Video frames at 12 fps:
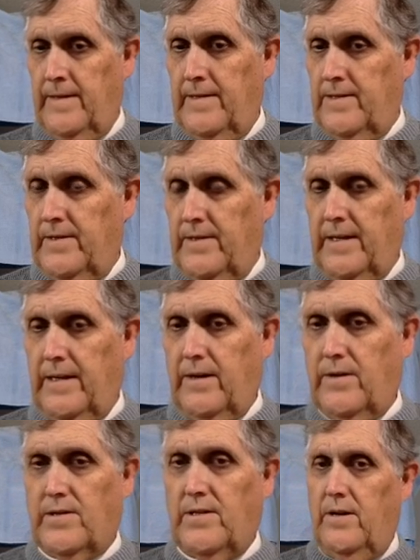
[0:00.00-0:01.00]
So you're going to
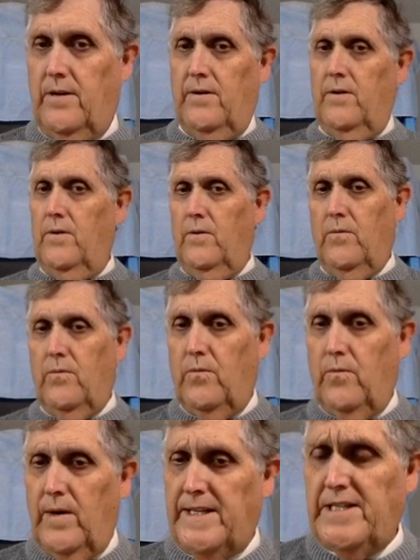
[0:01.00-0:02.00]
go, so
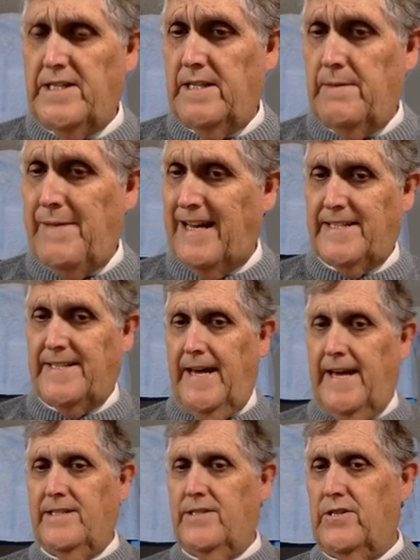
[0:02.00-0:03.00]
which is the best
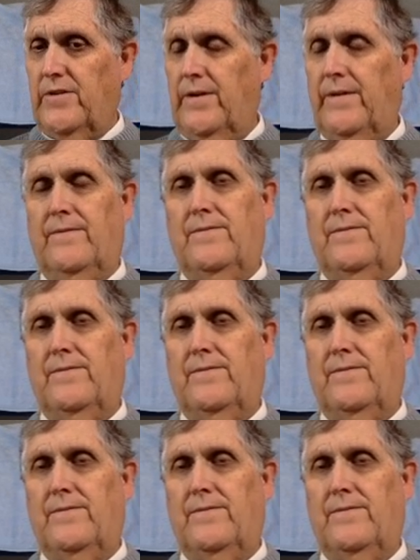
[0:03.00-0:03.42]
answer?